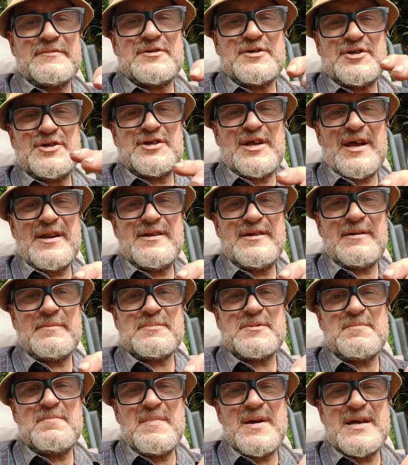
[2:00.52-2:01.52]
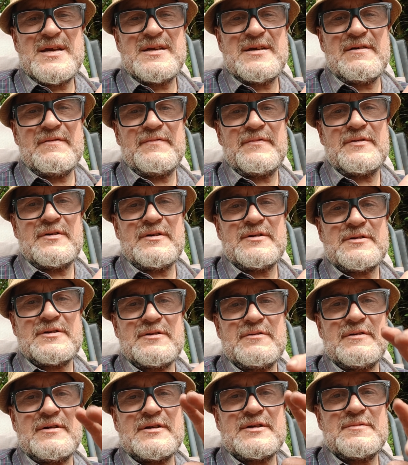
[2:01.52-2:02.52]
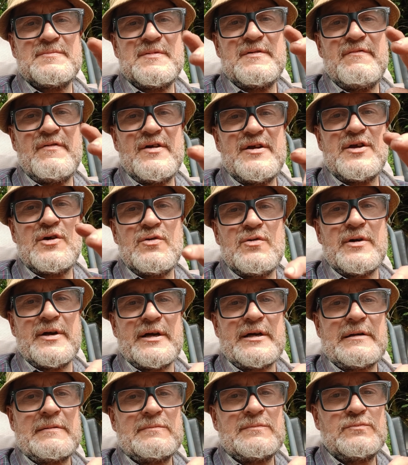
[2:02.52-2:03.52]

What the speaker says: to stand up to make it first, so it has to be very quick.